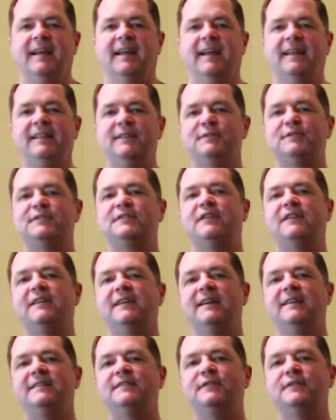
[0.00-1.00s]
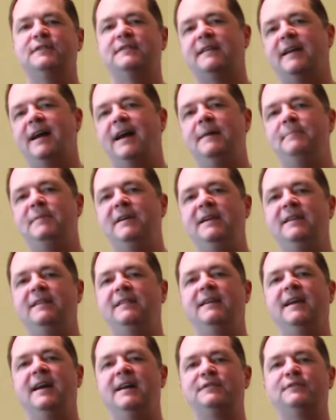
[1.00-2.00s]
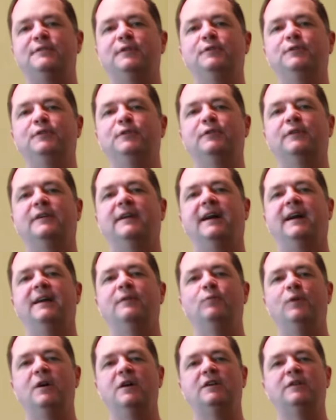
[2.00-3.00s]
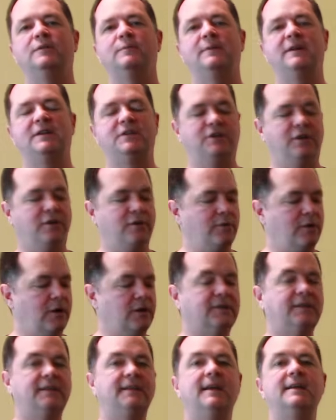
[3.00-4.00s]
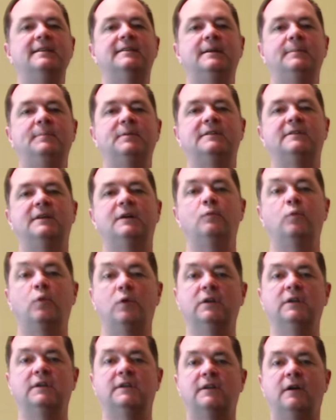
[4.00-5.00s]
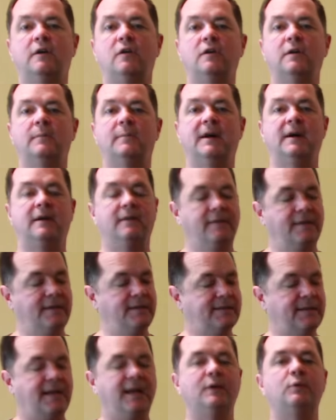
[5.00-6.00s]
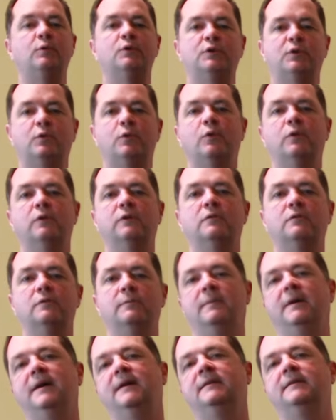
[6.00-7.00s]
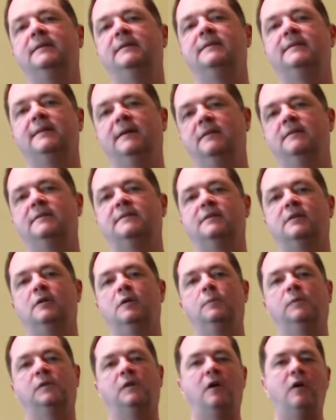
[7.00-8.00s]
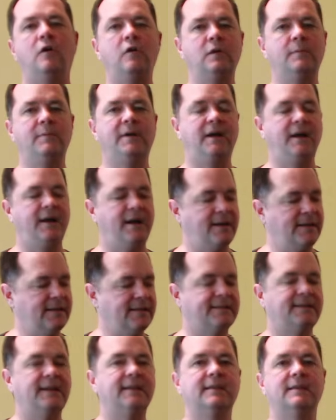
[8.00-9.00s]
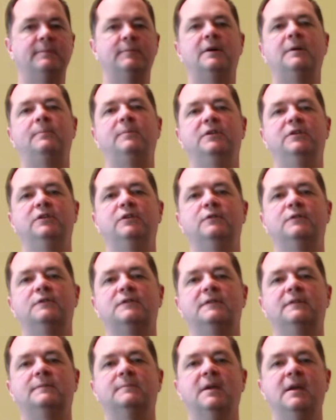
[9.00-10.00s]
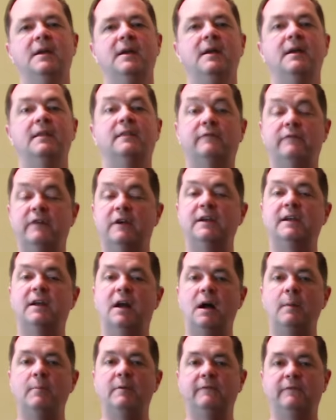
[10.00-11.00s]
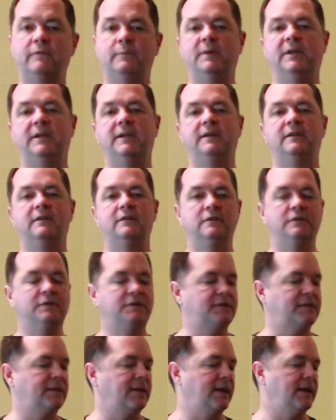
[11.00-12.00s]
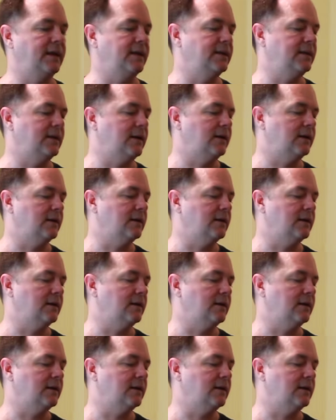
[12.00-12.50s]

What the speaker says: Hello stargazers, I'm Heath, the Astro Tour Guide, and welcome to my show. On today's episode, we're going to talk about these equatorial mounted telescopes, all about how to set them up and use them. They're very common for beginners, and